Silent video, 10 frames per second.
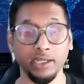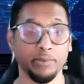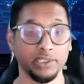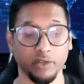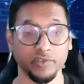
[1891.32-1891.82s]

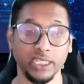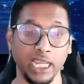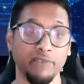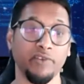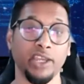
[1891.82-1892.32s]
of the
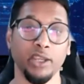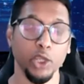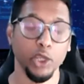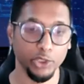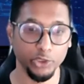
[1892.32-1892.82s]
time where
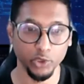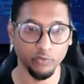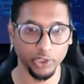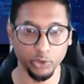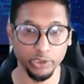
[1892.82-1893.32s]
you
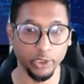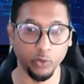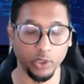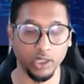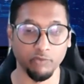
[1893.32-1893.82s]
would do your
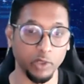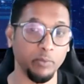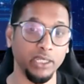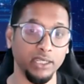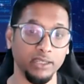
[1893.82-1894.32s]
work would
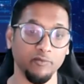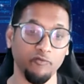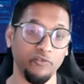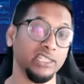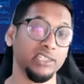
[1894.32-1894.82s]
be
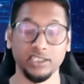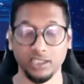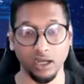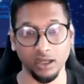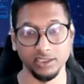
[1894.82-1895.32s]
with the
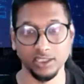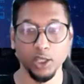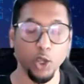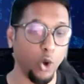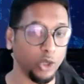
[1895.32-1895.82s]
charts
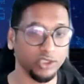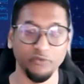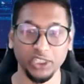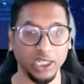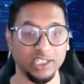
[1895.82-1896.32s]
or the
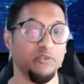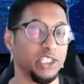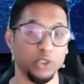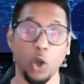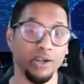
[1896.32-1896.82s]
visualization, which is
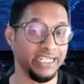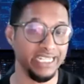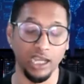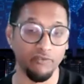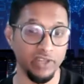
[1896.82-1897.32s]
already
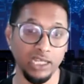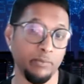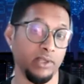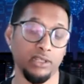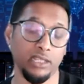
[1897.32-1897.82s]

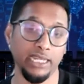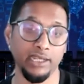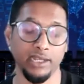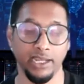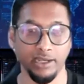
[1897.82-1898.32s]
available
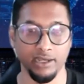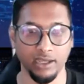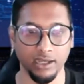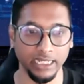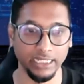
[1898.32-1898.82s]
in
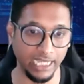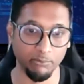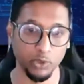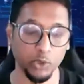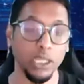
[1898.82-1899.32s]

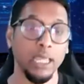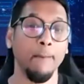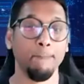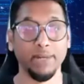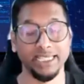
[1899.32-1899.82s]
Tableau.
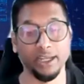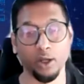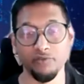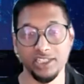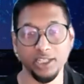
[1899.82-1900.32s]
But then
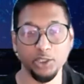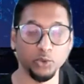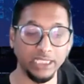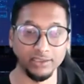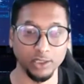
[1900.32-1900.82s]
obviously
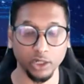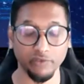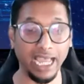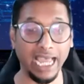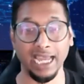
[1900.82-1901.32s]
there's a lot of
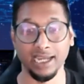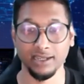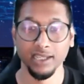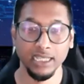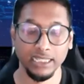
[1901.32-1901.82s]
hack
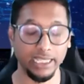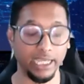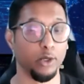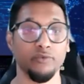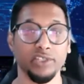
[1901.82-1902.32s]
that
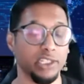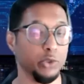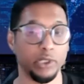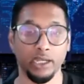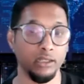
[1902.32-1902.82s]
obviously you
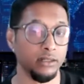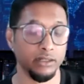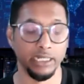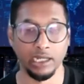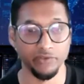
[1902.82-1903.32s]
can learn
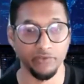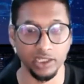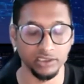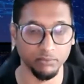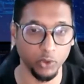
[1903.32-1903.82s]
in
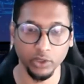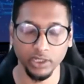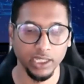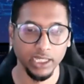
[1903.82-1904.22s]
advanced mode